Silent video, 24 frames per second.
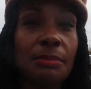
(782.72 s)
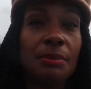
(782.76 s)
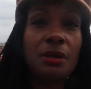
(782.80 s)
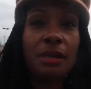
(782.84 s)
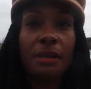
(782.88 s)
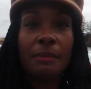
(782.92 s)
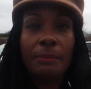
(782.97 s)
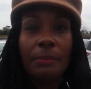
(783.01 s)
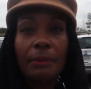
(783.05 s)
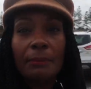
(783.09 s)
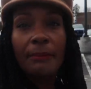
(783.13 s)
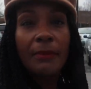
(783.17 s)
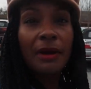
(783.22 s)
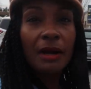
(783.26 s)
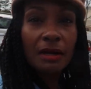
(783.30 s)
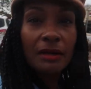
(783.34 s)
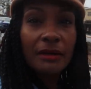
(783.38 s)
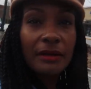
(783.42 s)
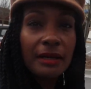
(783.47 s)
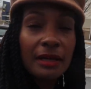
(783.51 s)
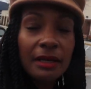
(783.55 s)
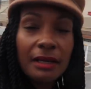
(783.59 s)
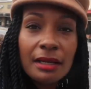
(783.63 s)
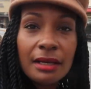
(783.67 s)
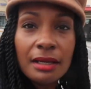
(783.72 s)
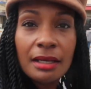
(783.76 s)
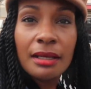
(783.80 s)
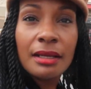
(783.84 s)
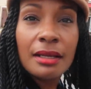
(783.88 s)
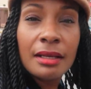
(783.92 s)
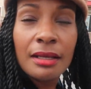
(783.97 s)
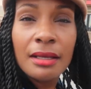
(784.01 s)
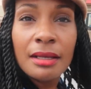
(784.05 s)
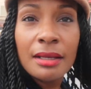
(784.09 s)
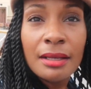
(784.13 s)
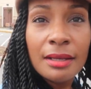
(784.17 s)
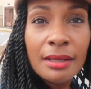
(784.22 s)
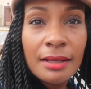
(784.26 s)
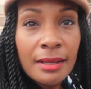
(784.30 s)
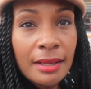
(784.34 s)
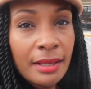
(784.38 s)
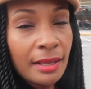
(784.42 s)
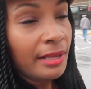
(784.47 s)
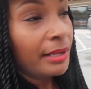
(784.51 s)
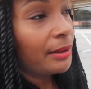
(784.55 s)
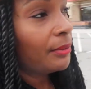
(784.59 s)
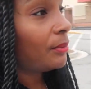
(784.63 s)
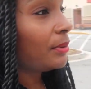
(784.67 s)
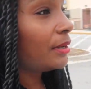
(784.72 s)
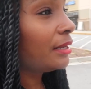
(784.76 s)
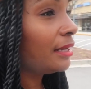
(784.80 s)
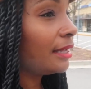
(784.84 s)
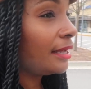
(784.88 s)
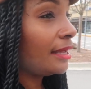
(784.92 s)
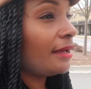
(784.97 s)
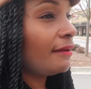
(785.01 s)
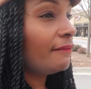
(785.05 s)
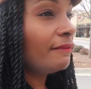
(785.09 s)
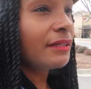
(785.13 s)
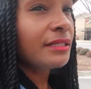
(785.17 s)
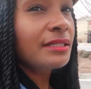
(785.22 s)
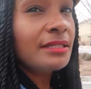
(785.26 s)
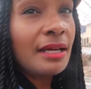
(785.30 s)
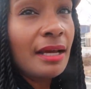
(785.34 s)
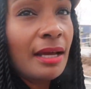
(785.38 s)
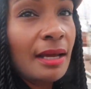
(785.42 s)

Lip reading: to pick up Amari, and while I have the